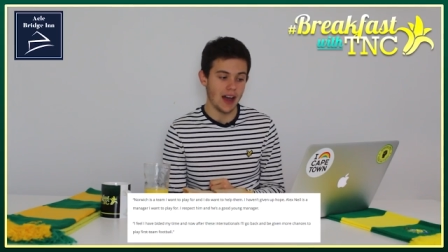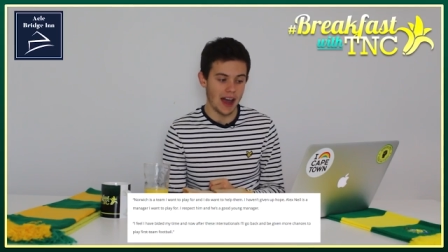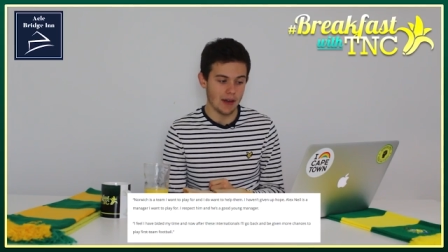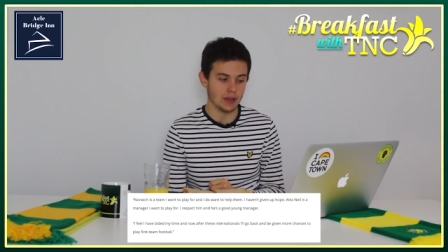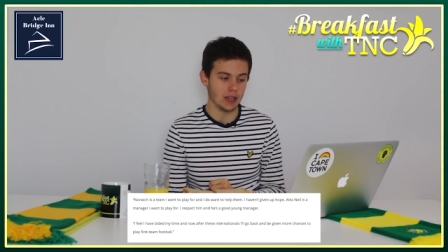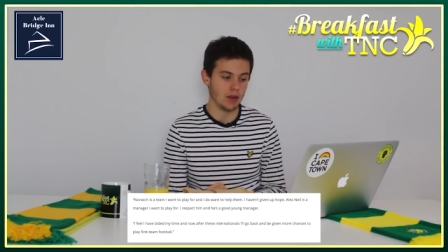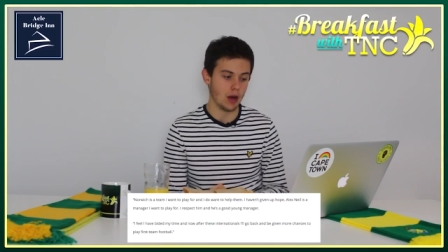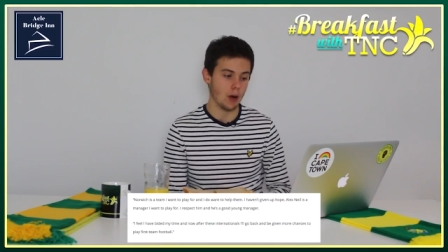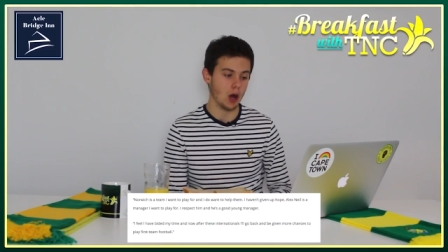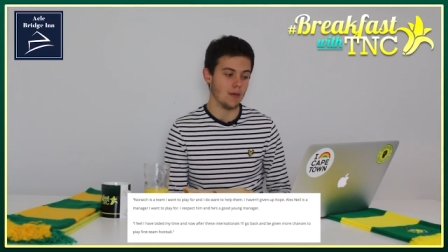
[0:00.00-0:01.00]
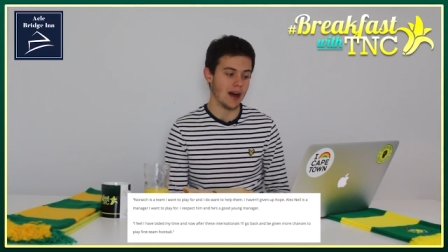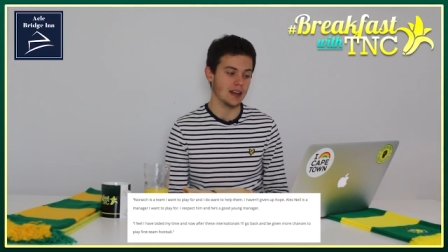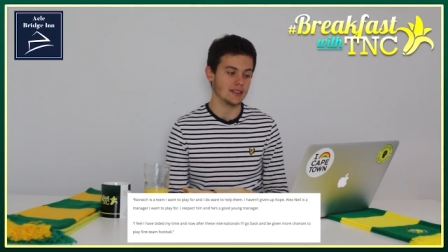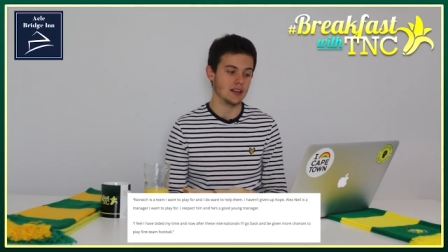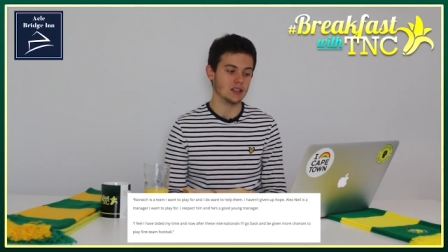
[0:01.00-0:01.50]
I haven't given up hope.
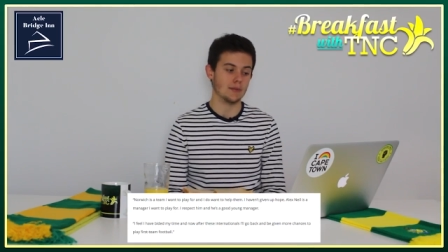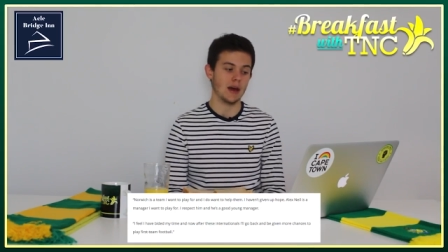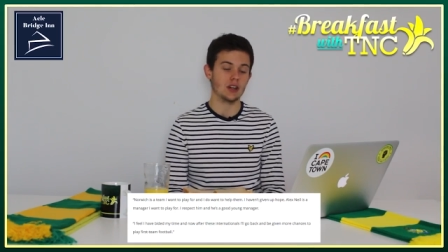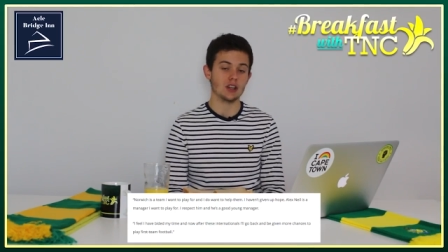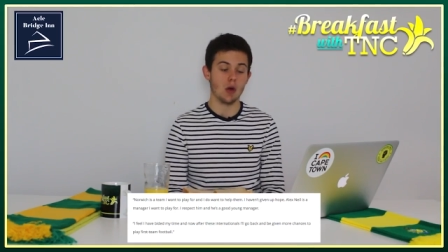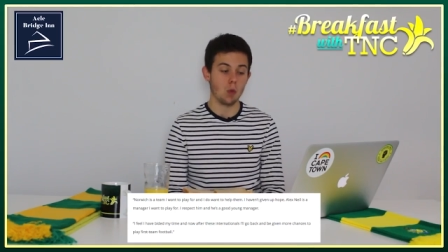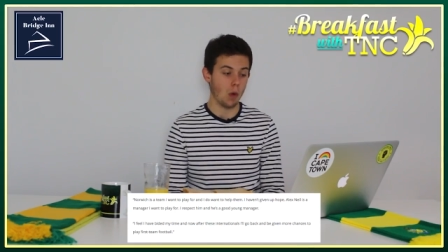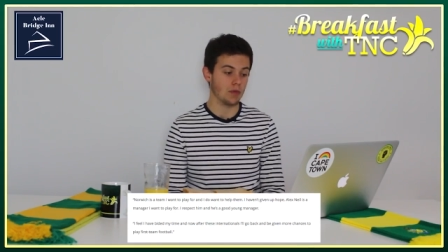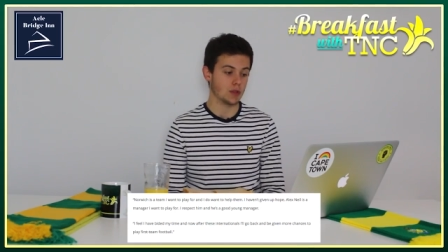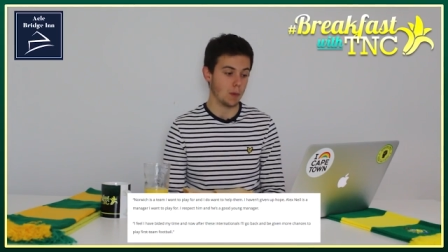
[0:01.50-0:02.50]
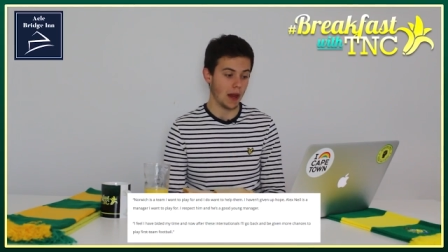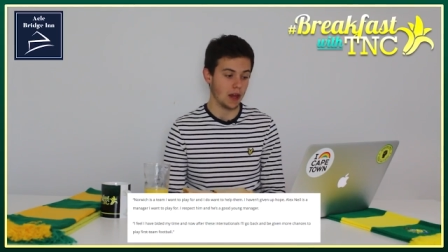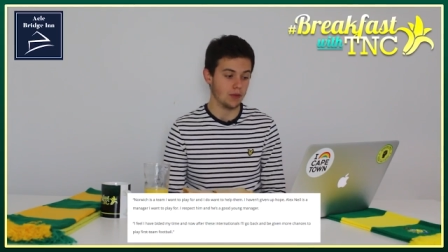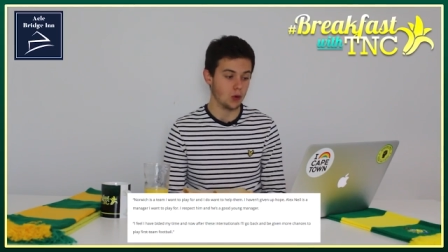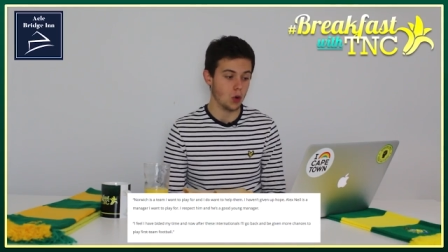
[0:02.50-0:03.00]
Alex Neil is a manager I want to
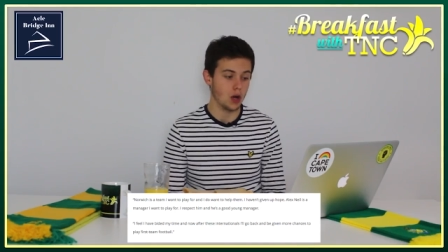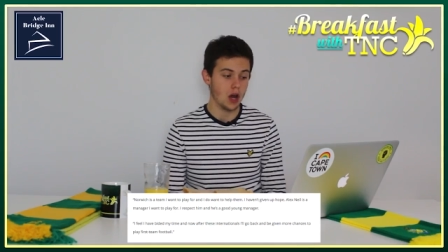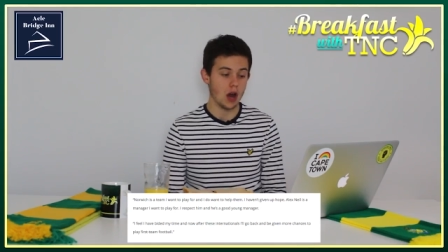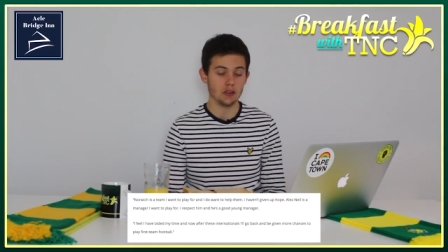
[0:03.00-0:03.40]
play for.